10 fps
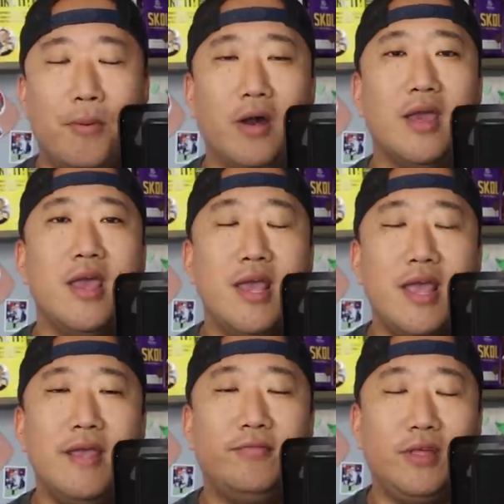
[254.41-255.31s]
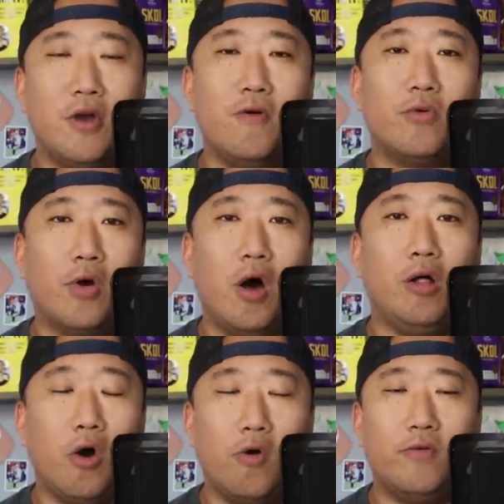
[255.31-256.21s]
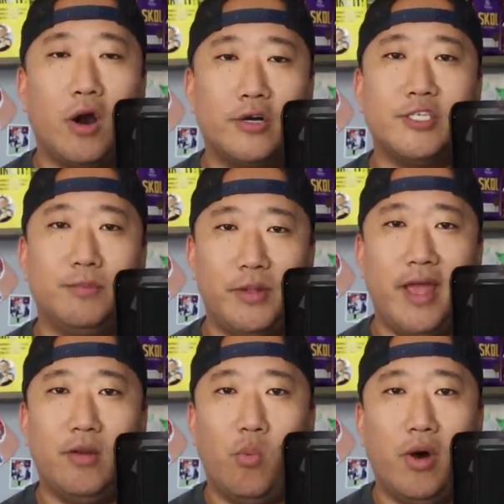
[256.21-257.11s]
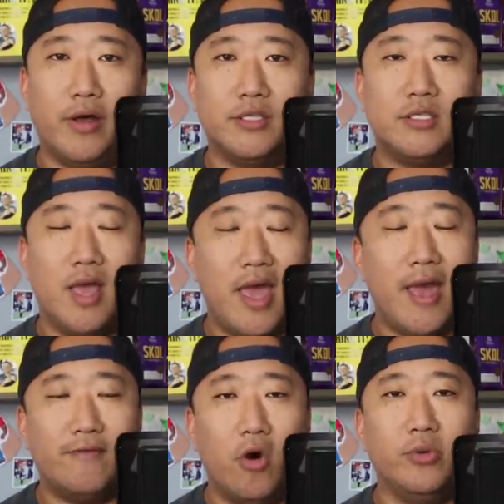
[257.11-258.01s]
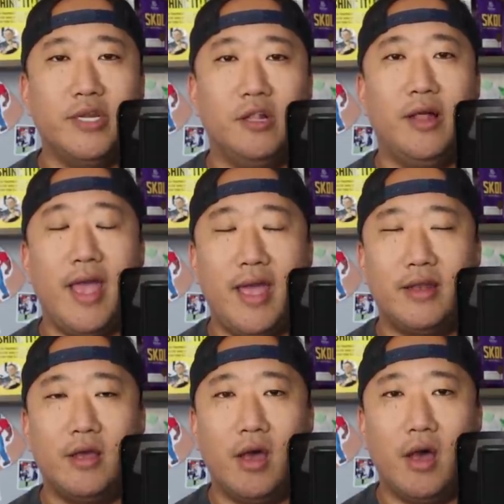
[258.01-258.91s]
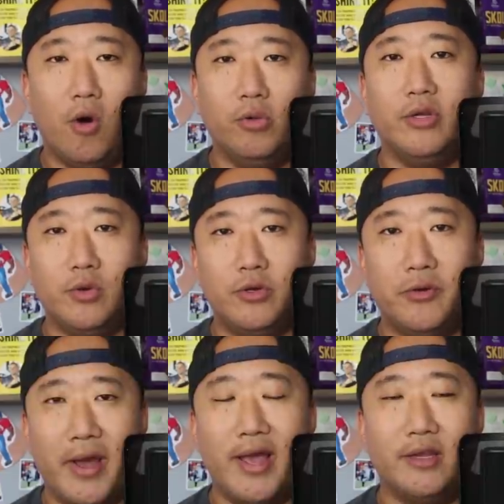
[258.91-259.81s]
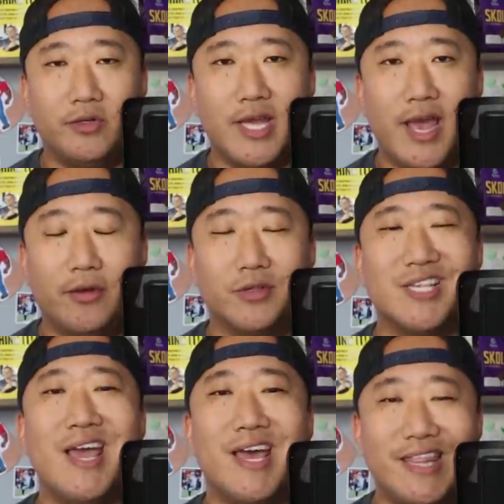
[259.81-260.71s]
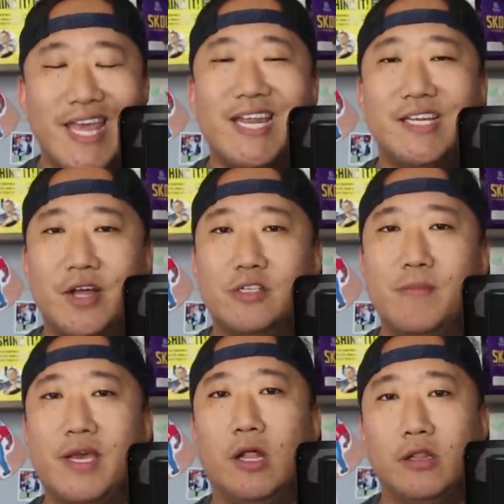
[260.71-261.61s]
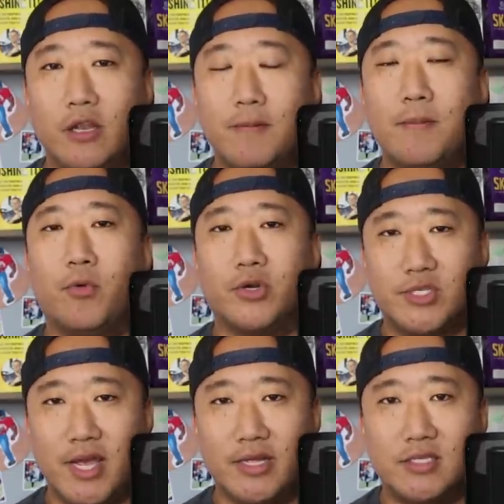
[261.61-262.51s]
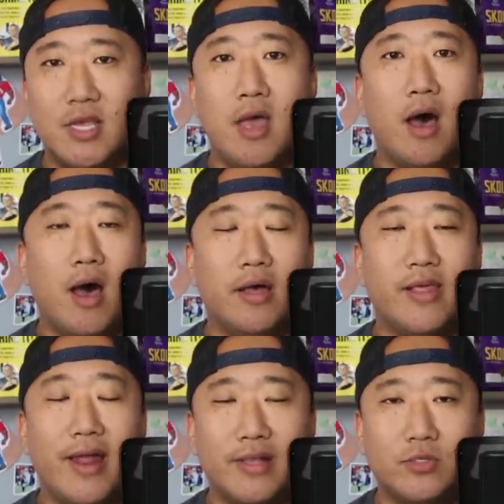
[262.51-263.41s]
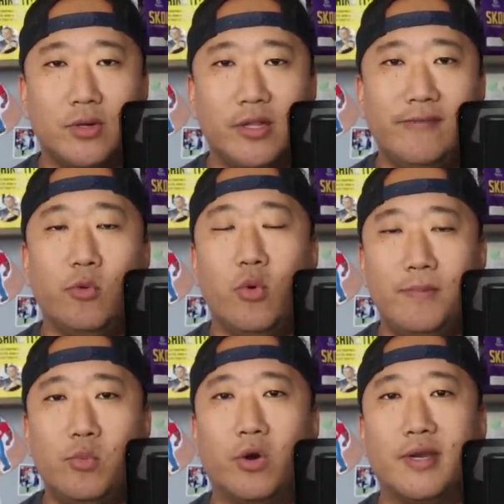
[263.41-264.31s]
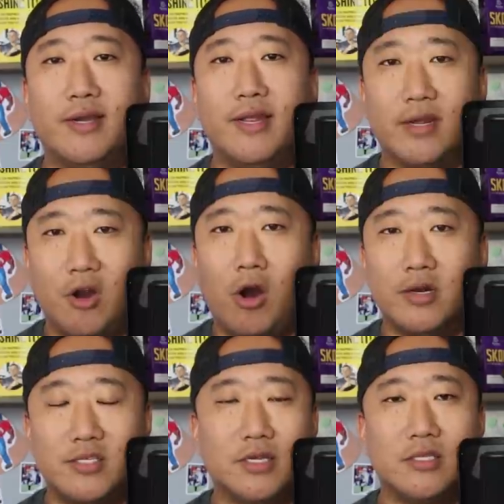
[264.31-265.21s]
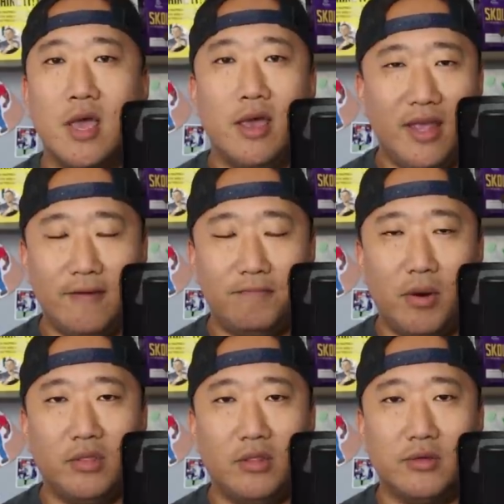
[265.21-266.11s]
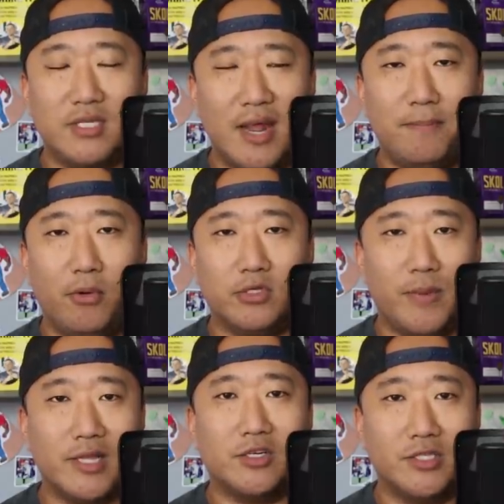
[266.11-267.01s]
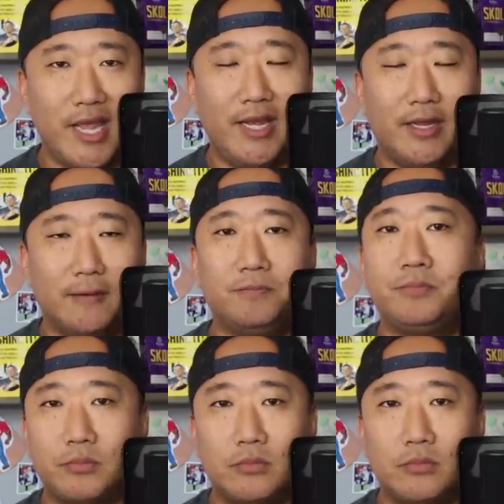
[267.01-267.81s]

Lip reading: But if the overall overarching plan was have O'Neill and Oli Udoh at your tackles, then it does make a little bit more sense that Ezra Cleveland would be working at guard, since if both of those tentpole spots are taken,